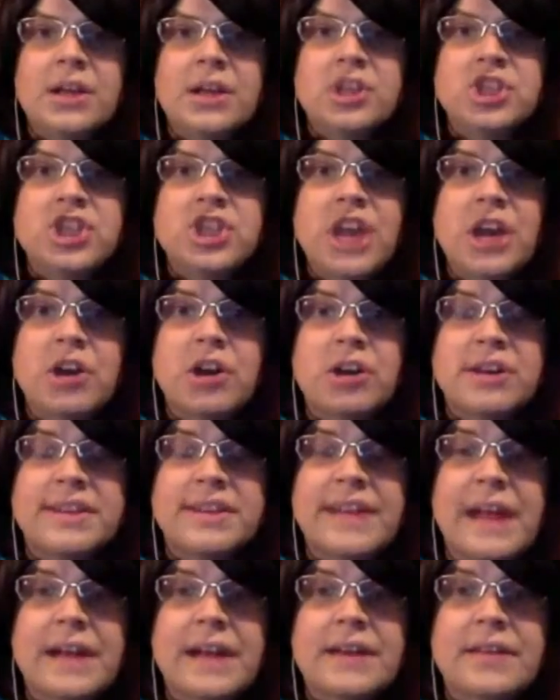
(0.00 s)
Jared is
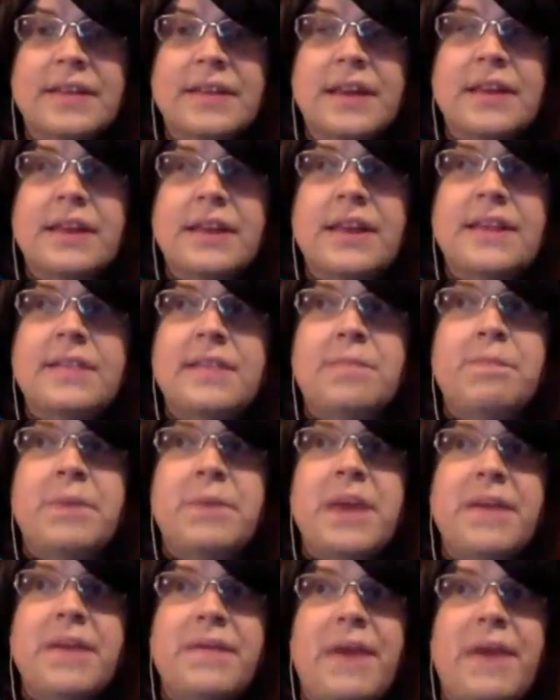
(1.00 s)
acting like he's
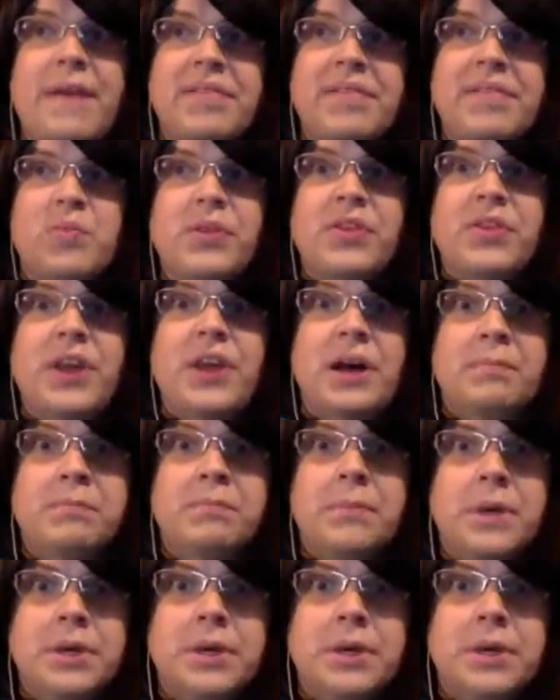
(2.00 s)
BFFs with them.